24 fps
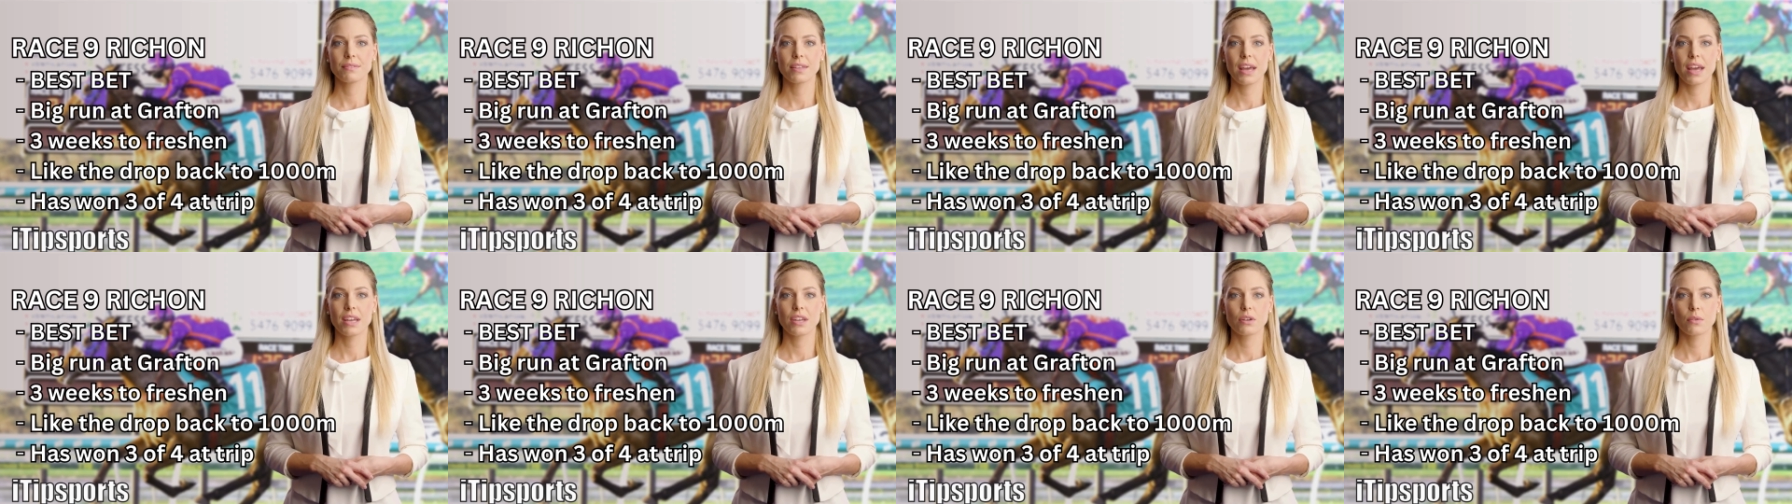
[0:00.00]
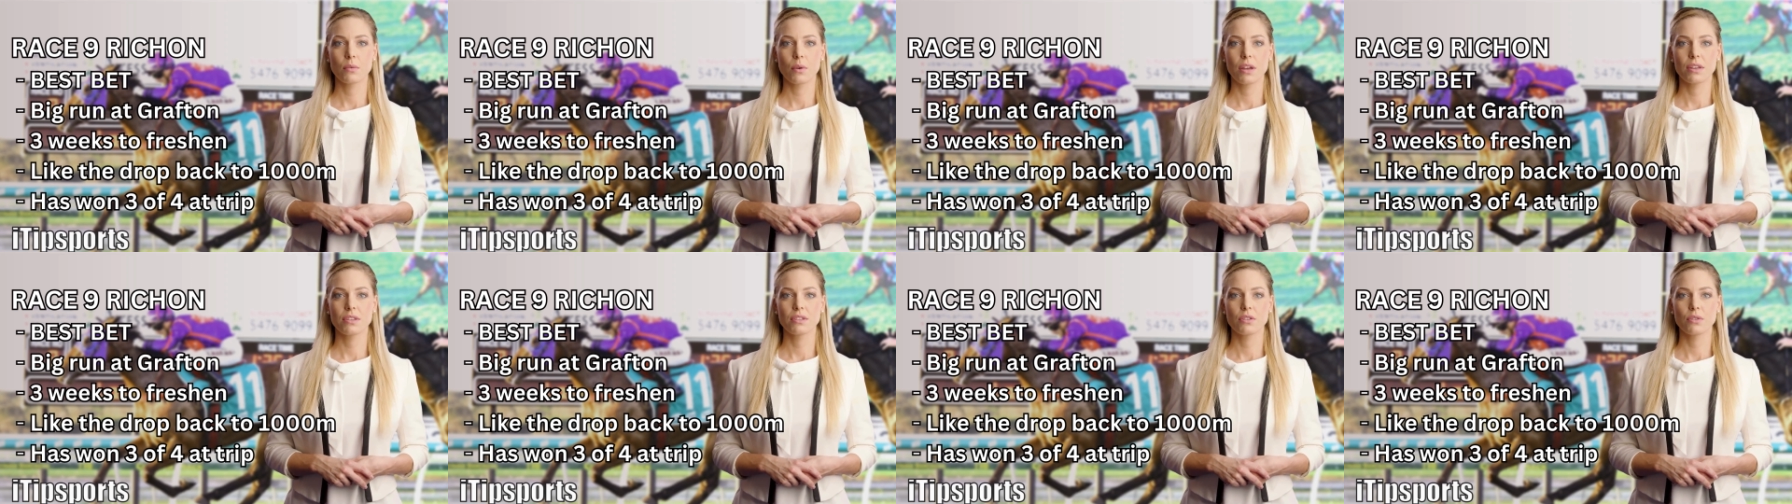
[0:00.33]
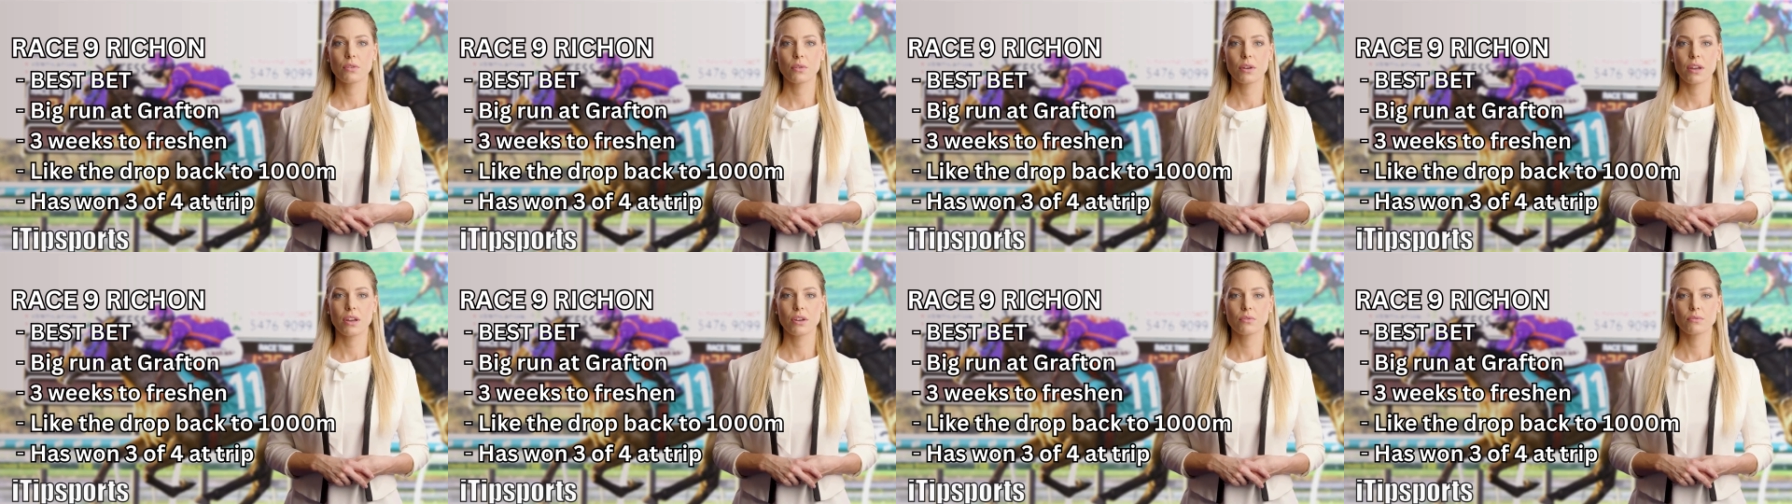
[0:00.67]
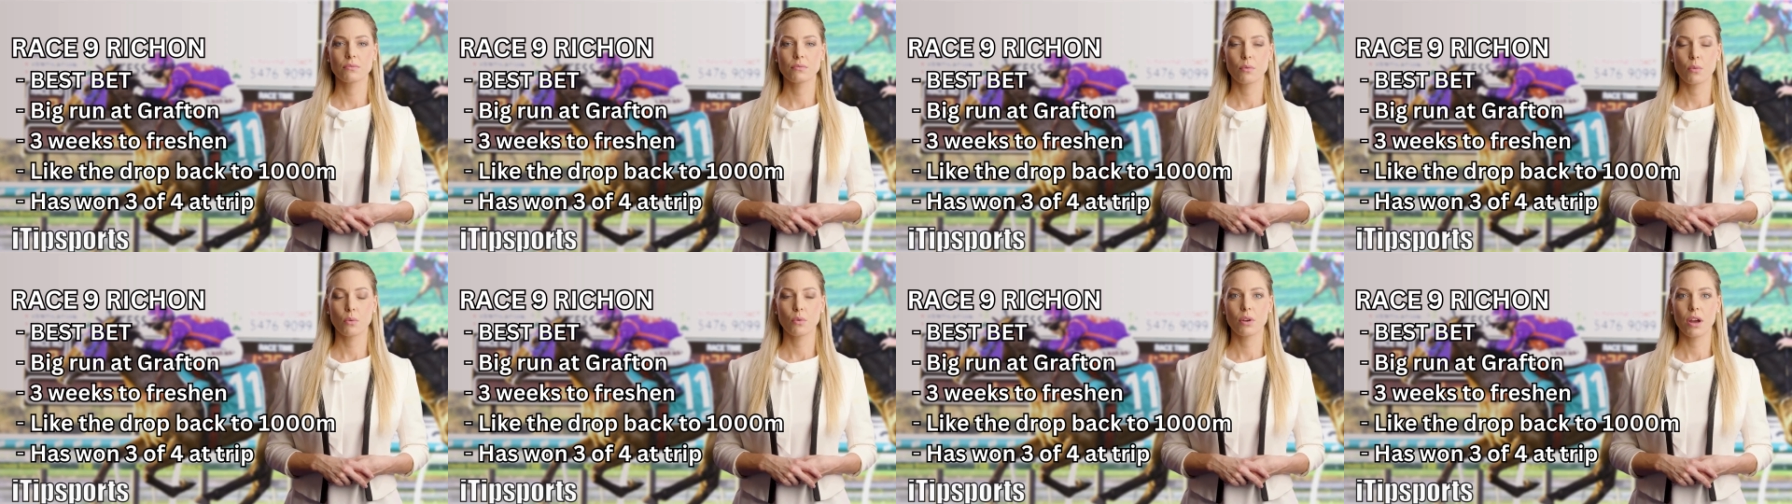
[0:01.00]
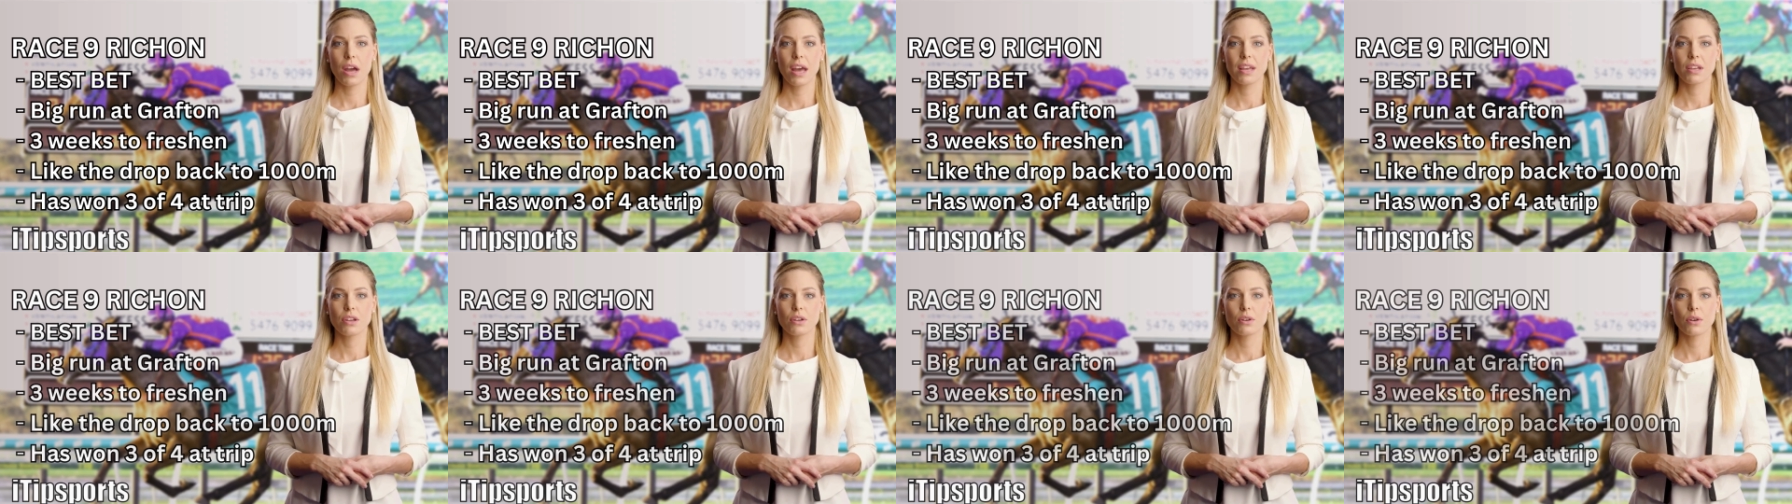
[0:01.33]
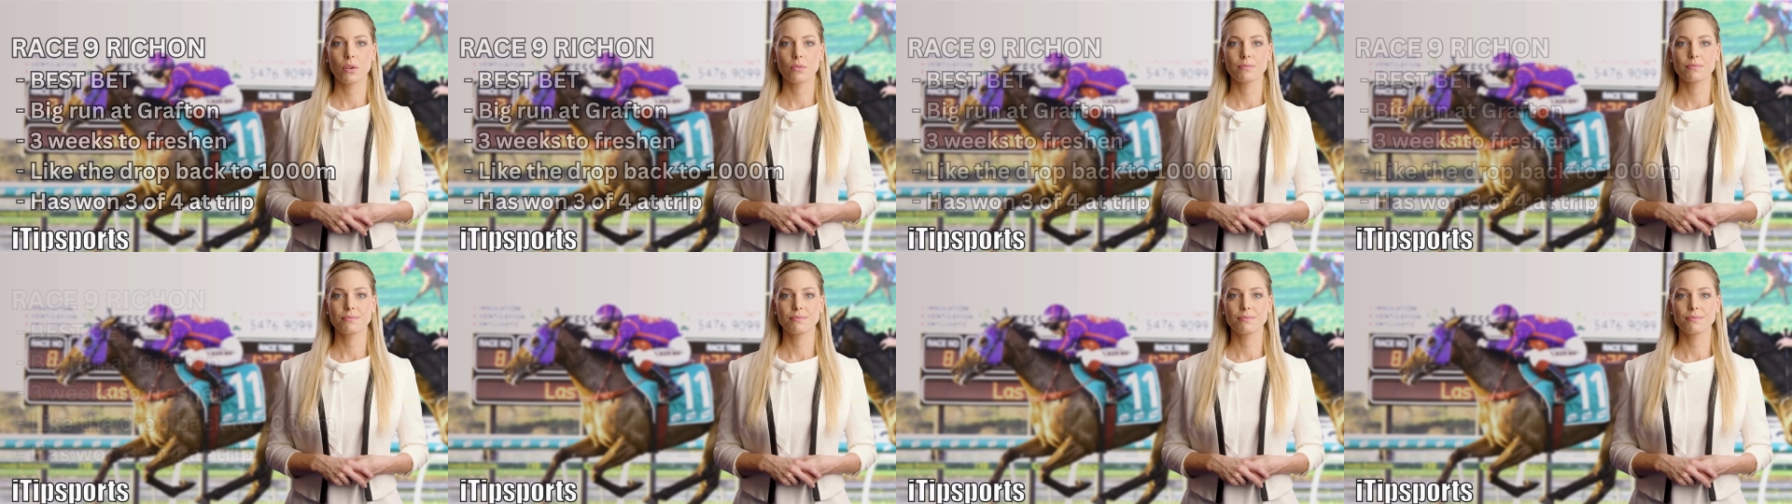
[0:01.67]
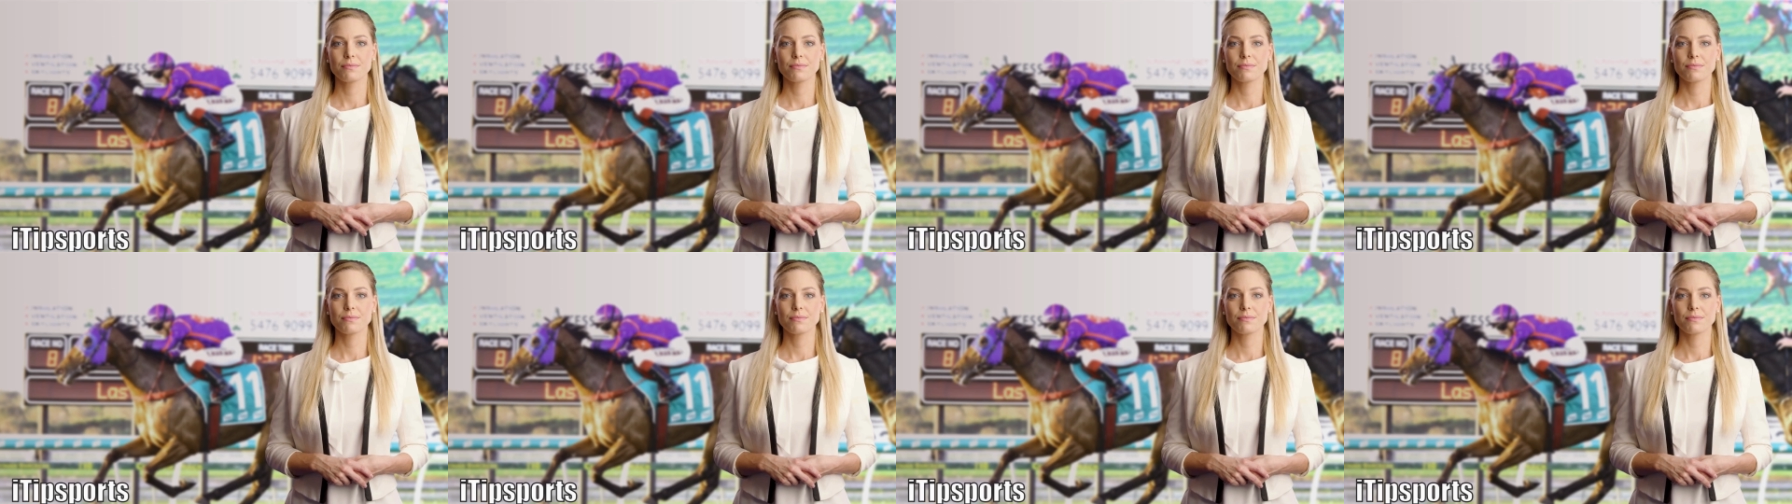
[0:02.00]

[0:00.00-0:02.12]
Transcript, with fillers: Has won 3 of 4 at trip.